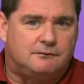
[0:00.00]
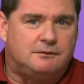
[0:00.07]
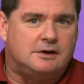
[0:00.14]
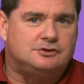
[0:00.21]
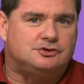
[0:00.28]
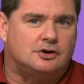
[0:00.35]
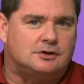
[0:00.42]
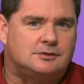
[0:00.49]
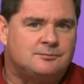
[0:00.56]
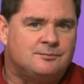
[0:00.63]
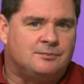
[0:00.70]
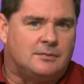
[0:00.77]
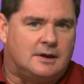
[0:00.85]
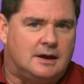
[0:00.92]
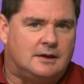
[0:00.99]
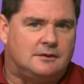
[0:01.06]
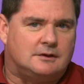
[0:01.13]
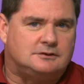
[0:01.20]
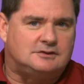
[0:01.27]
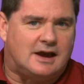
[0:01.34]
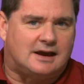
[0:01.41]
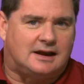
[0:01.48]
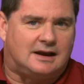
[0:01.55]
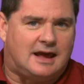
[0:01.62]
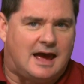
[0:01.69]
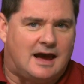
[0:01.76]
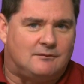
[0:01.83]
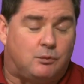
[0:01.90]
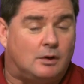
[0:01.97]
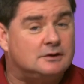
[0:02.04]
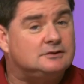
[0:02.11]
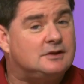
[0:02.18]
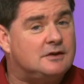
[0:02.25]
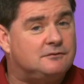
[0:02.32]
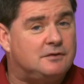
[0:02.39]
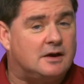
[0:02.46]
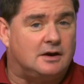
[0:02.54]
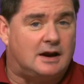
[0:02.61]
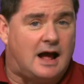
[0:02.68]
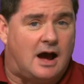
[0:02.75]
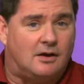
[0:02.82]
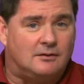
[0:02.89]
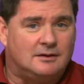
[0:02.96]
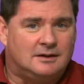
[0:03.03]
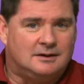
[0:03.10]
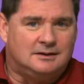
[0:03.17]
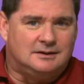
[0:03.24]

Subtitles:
efficient in the second half once they figured out